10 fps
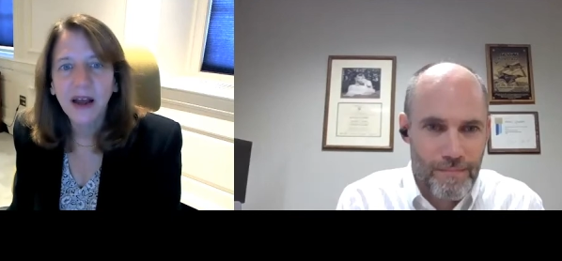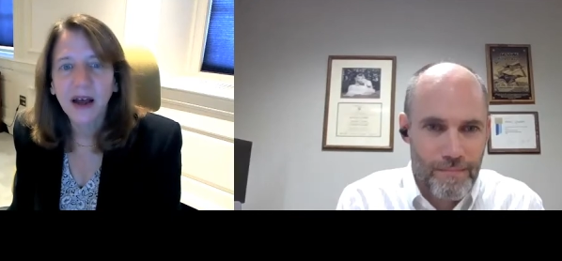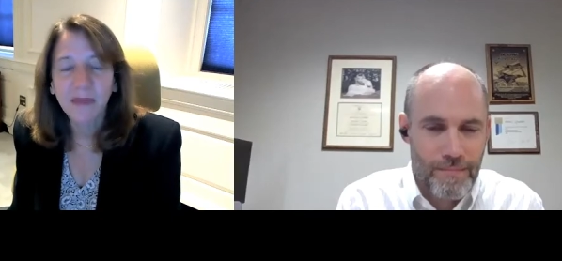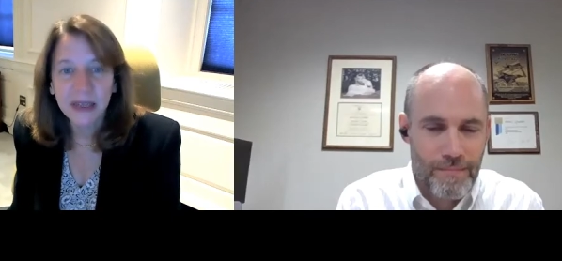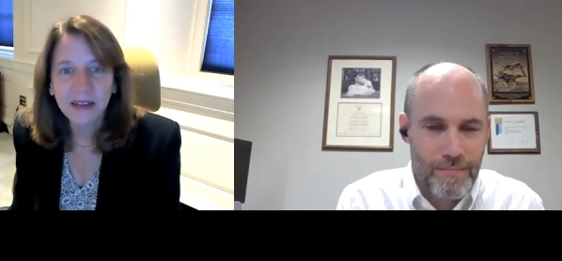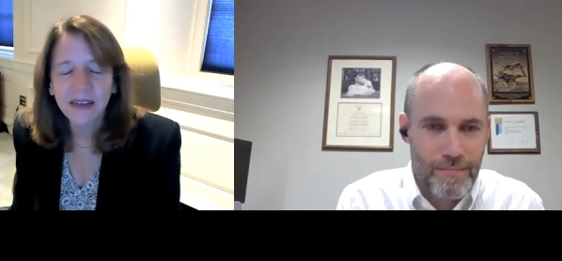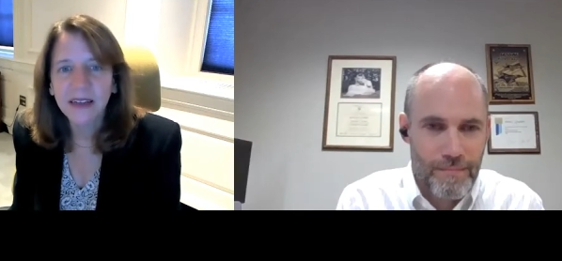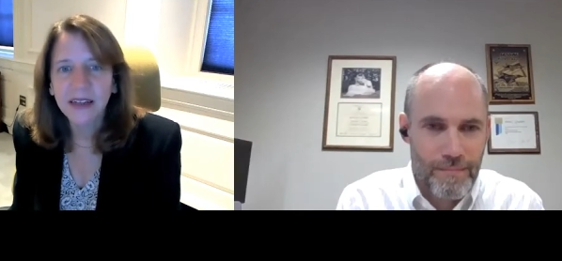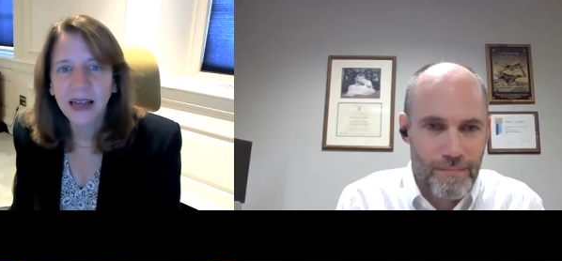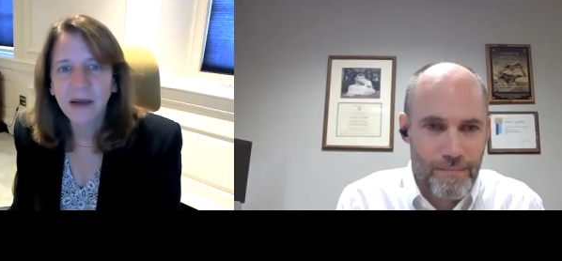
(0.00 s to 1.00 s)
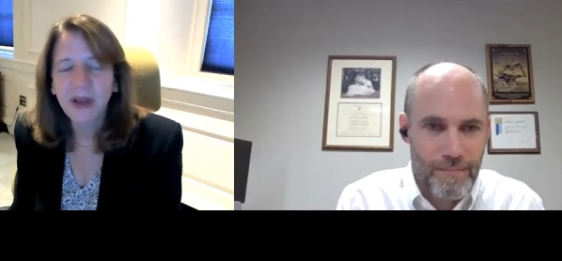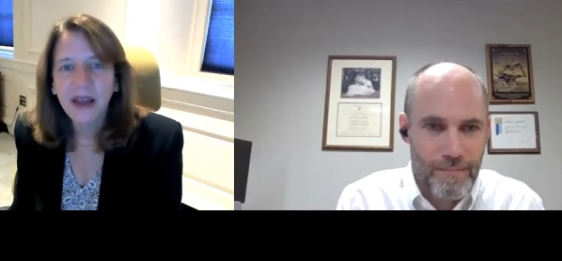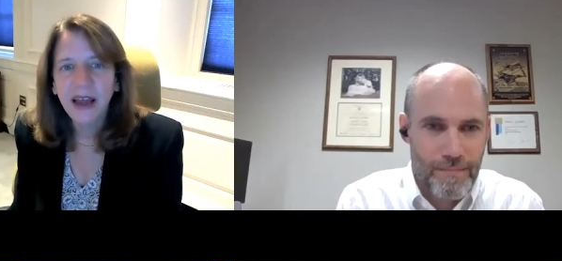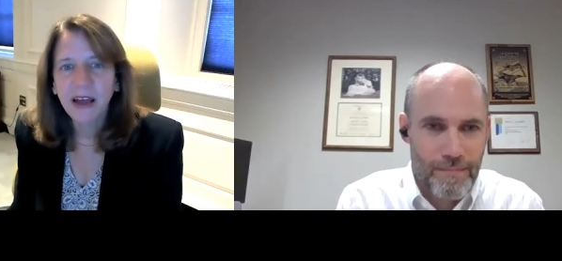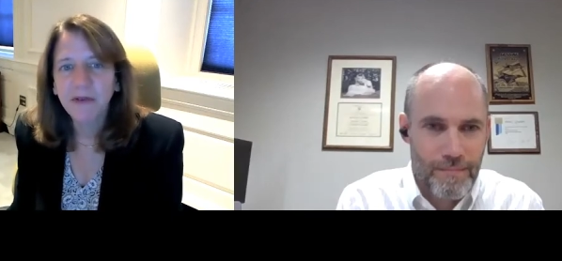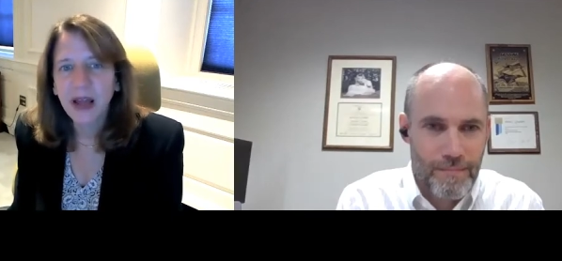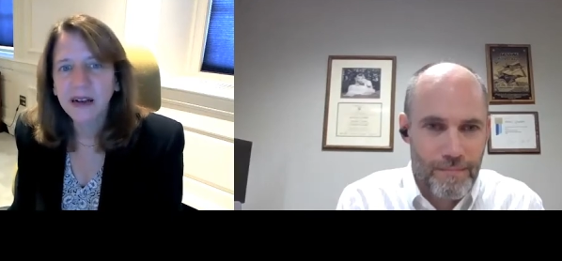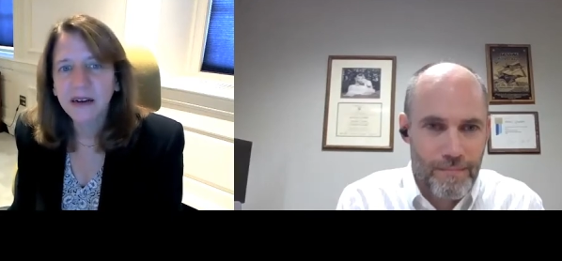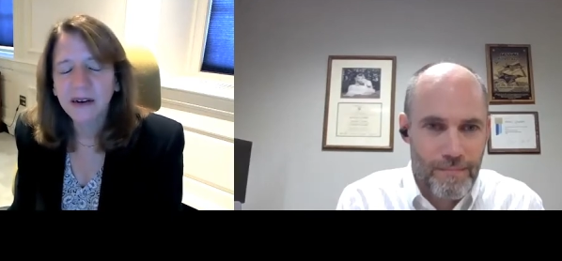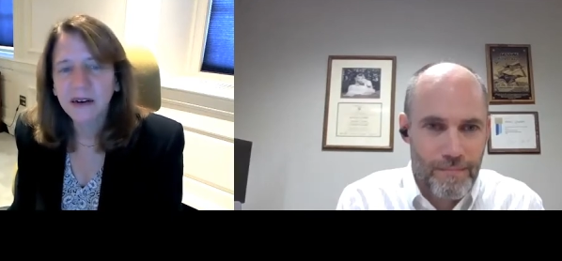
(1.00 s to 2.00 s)
Speaker 1: um, listen to them and
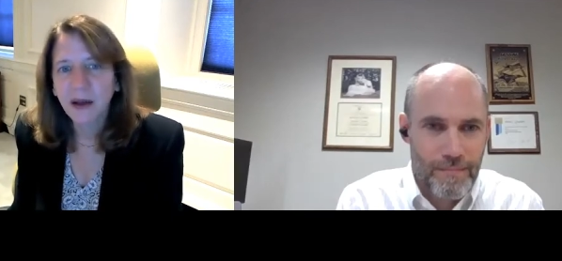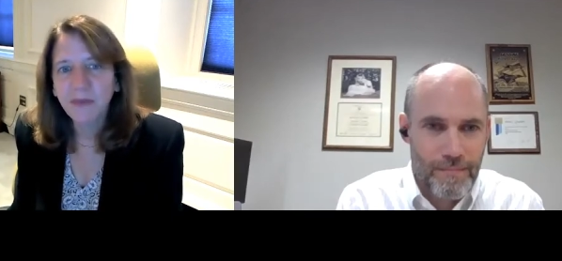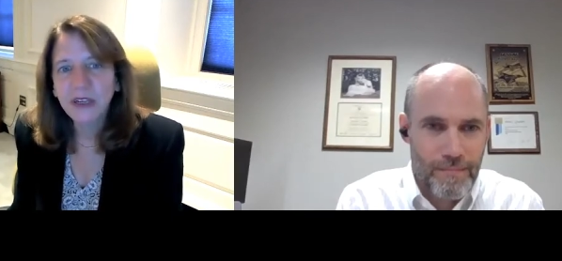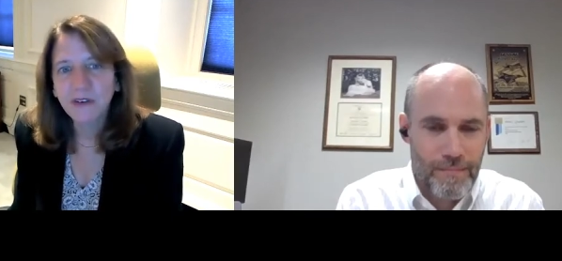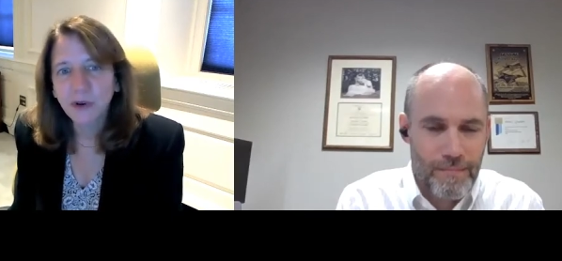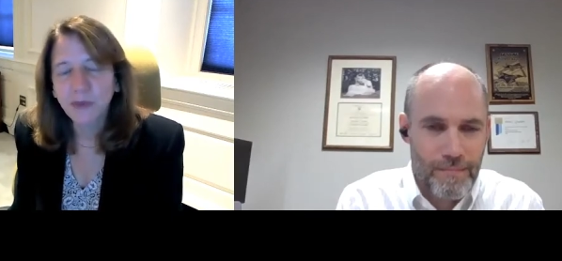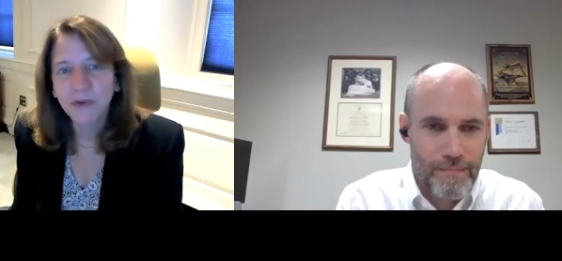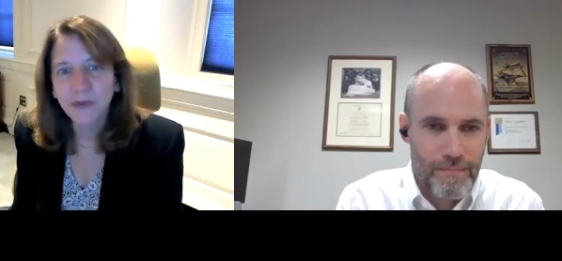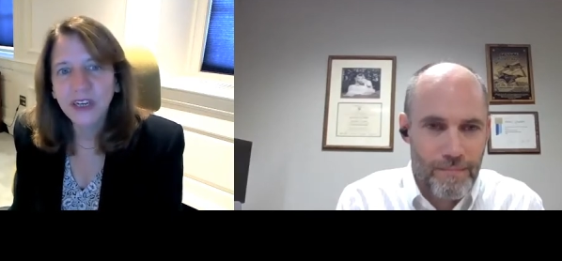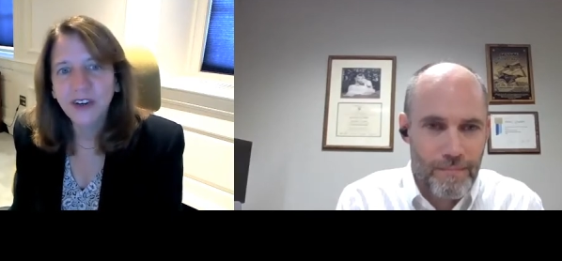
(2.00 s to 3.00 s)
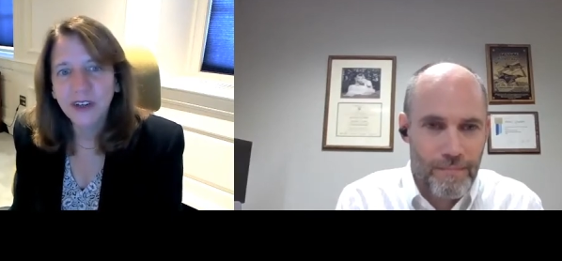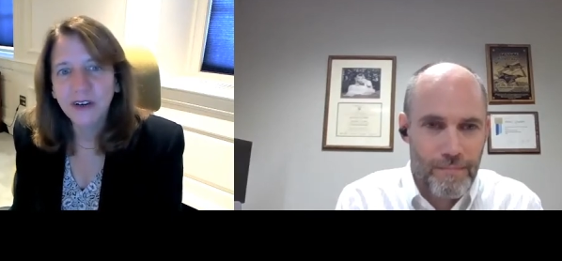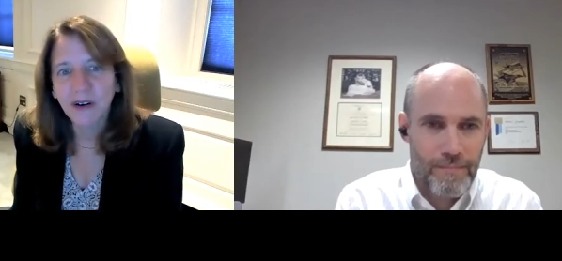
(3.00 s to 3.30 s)
and not be super rigid